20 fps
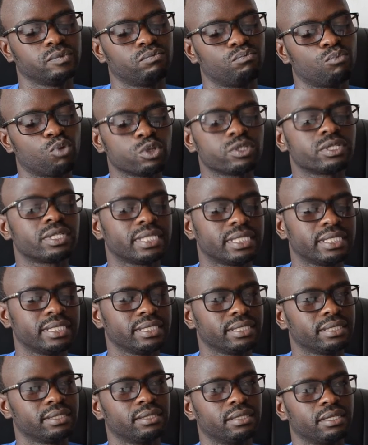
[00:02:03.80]

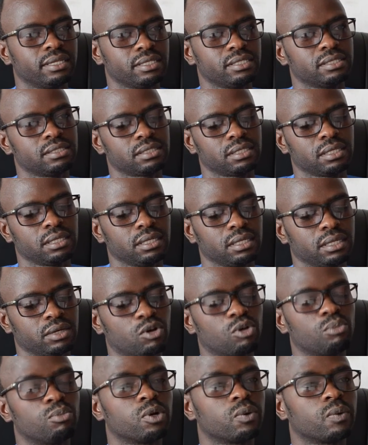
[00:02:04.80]
mostly there is the
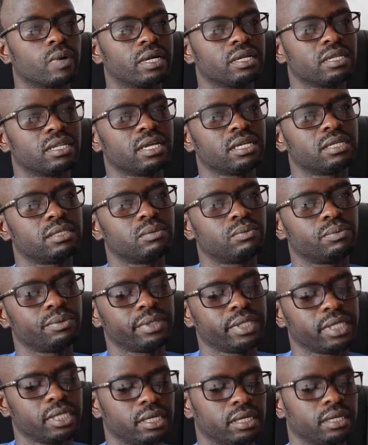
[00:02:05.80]
common one that
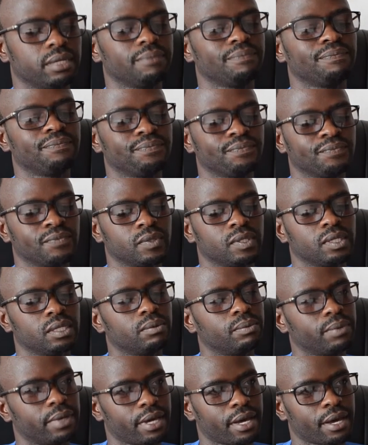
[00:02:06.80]
we
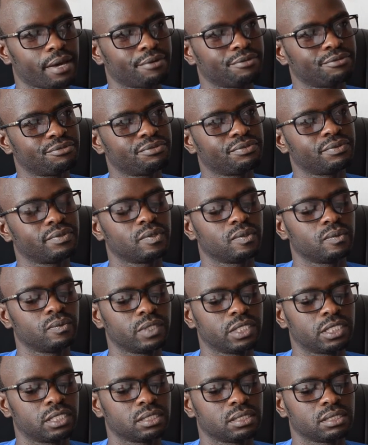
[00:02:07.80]
have,
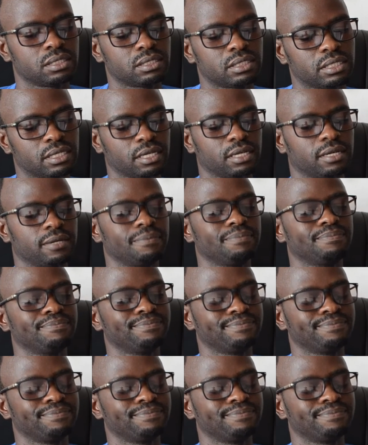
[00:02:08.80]
which is a